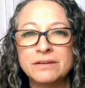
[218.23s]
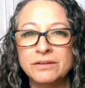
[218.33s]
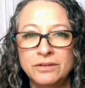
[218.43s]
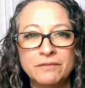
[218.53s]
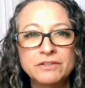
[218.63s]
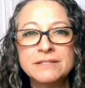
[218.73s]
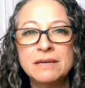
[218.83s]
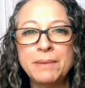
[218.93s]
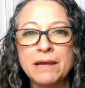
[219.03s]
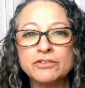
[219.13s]
You never
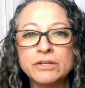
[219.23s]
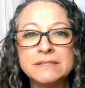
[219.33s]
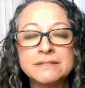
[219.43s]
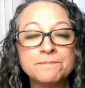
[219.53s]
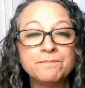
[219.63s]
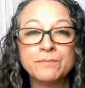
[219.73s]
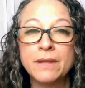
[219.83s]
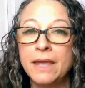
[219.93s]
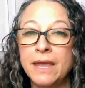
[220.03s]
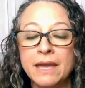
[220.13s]
set boundaries,
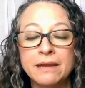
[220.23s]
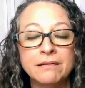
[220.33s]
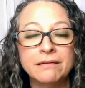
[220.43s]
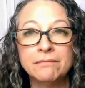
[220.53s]
and